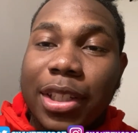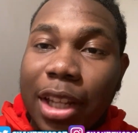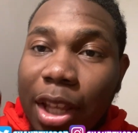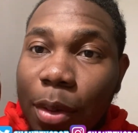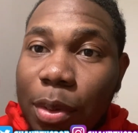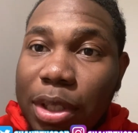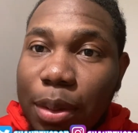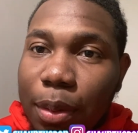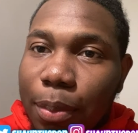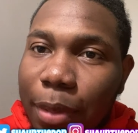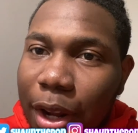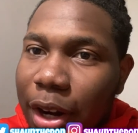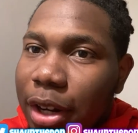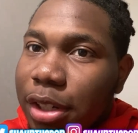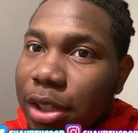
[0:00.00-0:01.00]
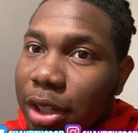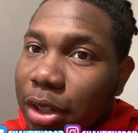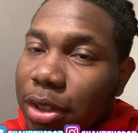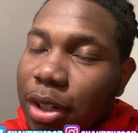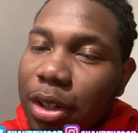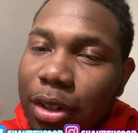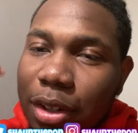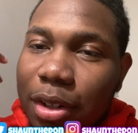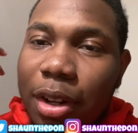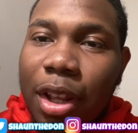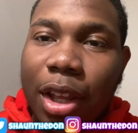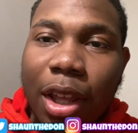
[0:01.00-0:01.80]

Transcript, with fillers: Like he wants to be better than JoJo and